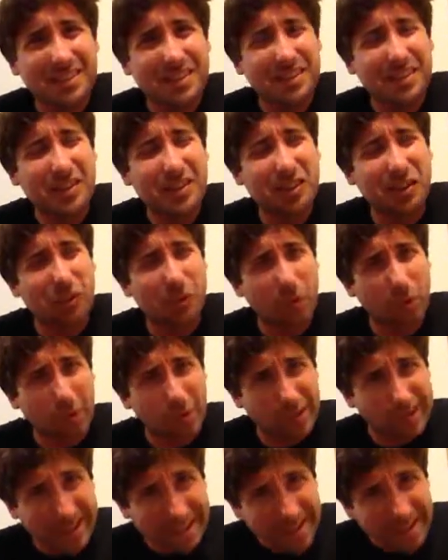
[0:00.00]

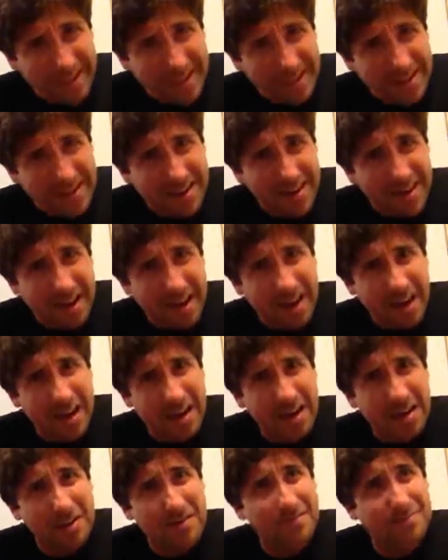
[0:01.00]
chlorine.
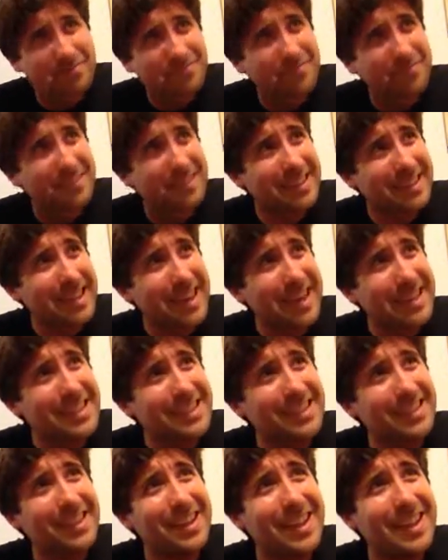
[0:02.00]
Kind
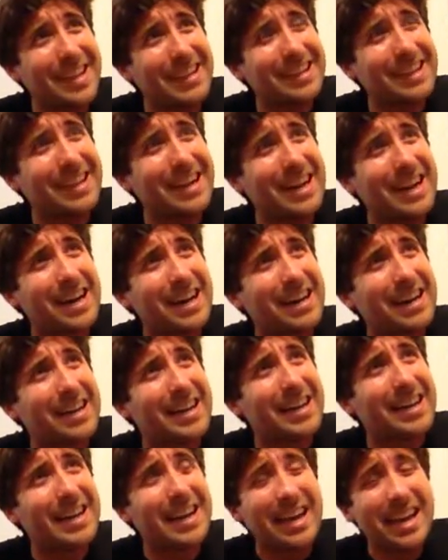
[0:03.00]
of
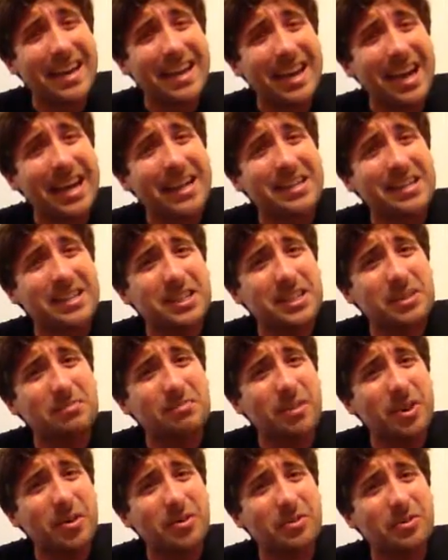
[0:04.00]
it kind of
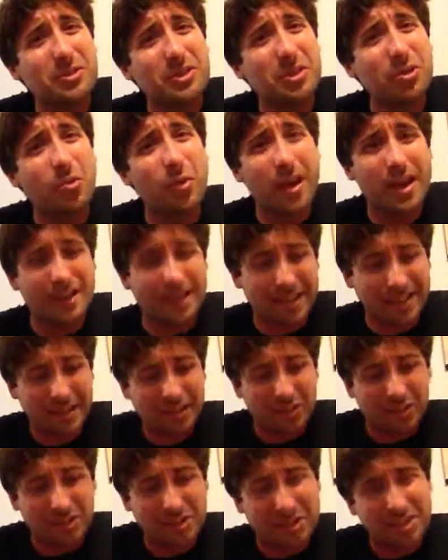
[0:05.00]
smells the way
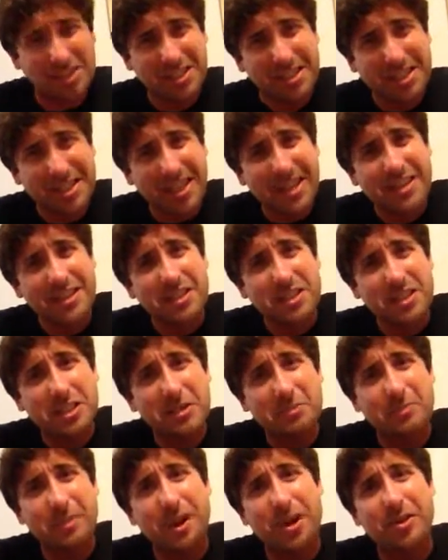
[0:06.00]
your skin
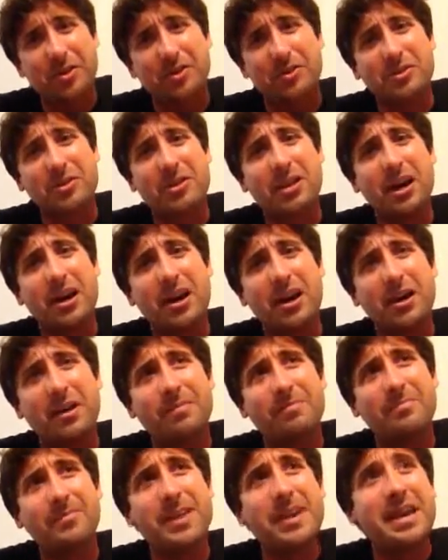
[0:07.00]
smells
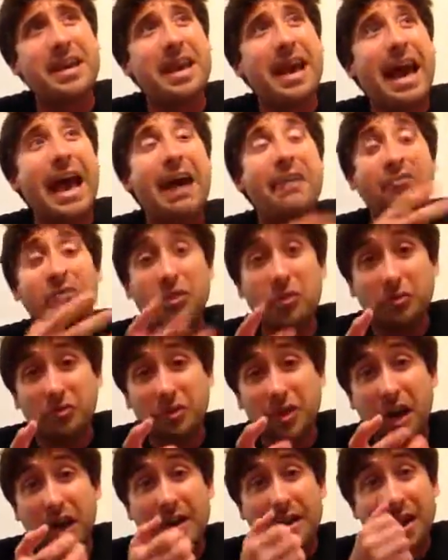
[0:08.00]
after you've
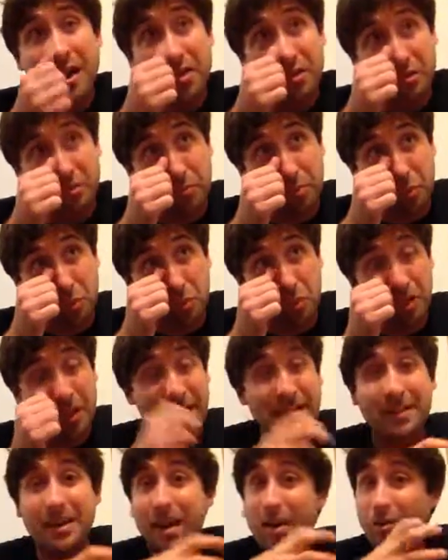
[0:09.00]
gotten out of the pool.
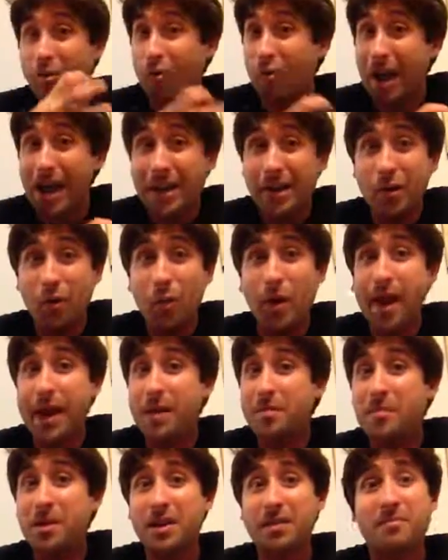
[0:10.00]
Not right away,
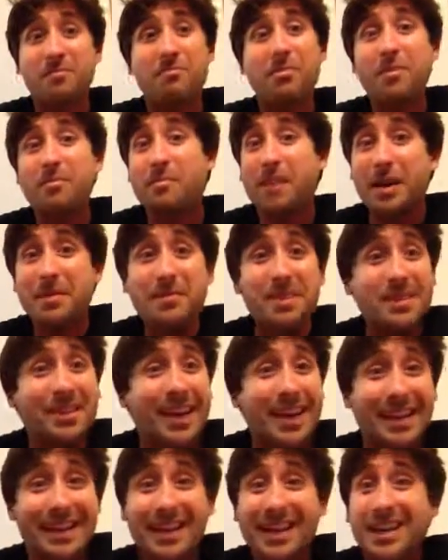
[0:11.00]
but maybe
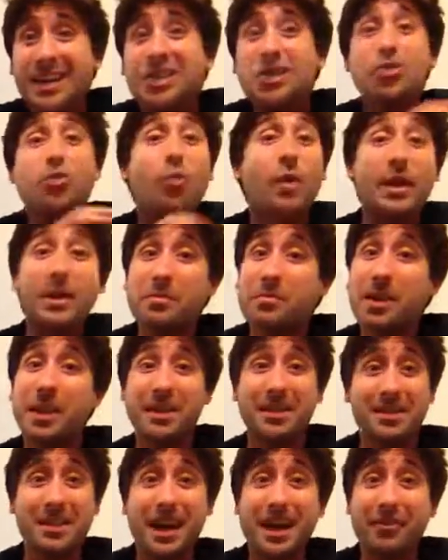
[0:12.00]
20
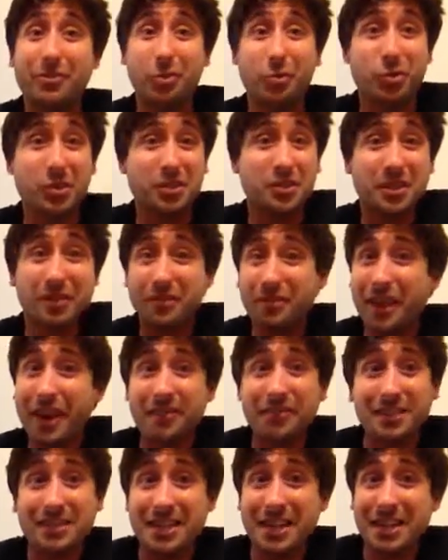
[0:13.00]
minutes afterwards if you
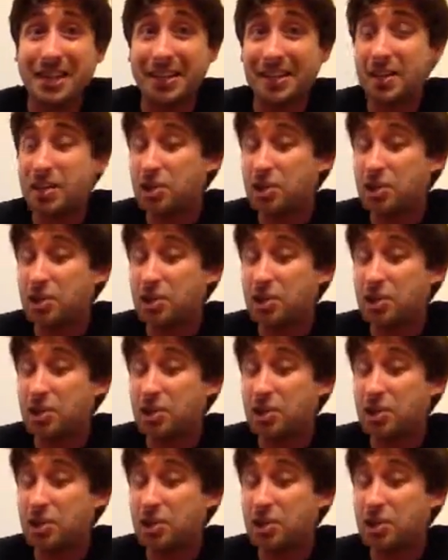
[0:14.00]
haven't taken a